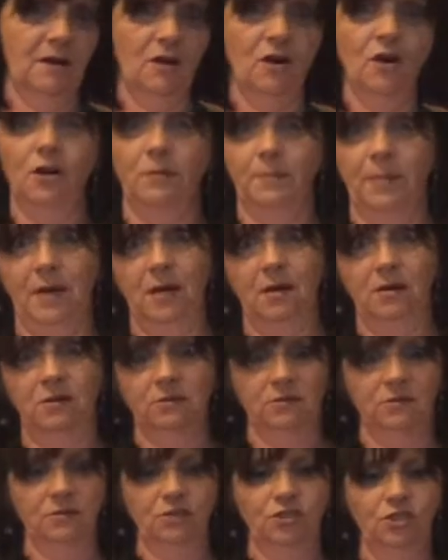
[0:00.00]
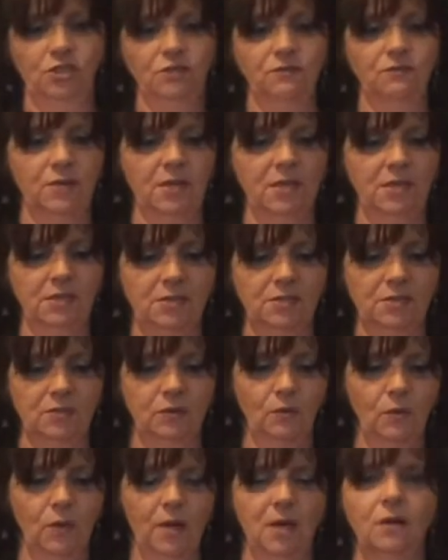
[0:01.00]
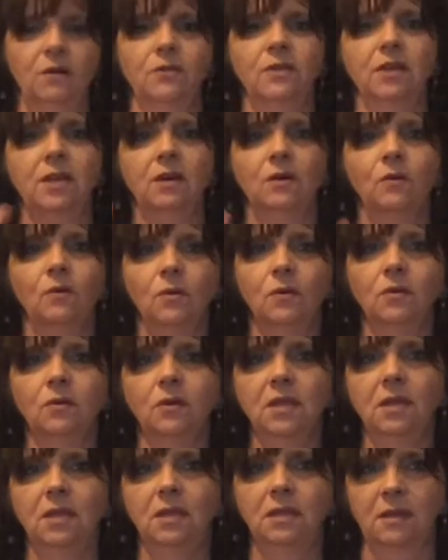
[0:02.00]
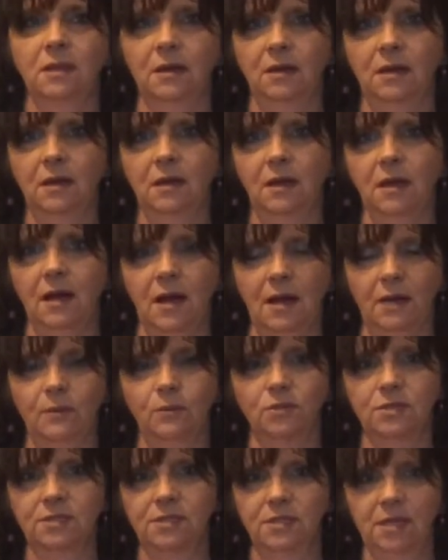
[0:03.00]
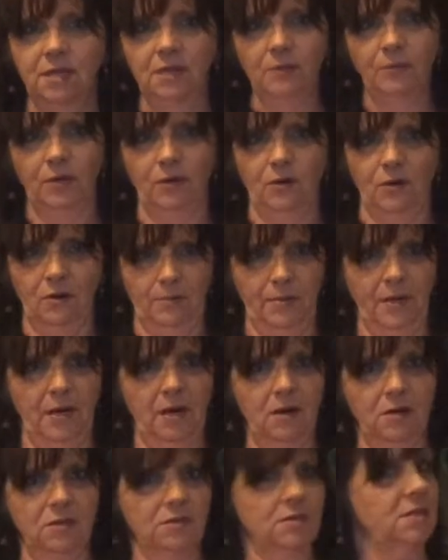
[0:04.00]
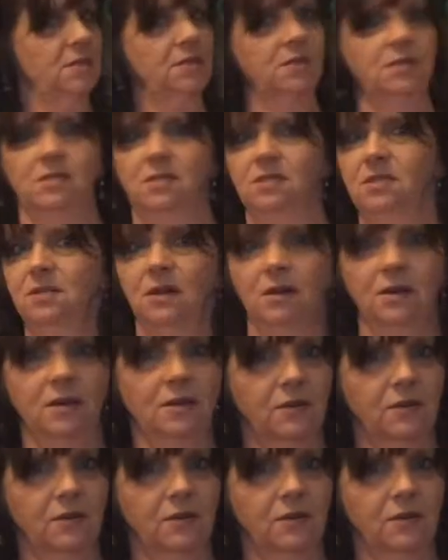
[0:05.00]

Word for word: her patterns. She writes so well. The only thing I will say about her patterns, and it's not a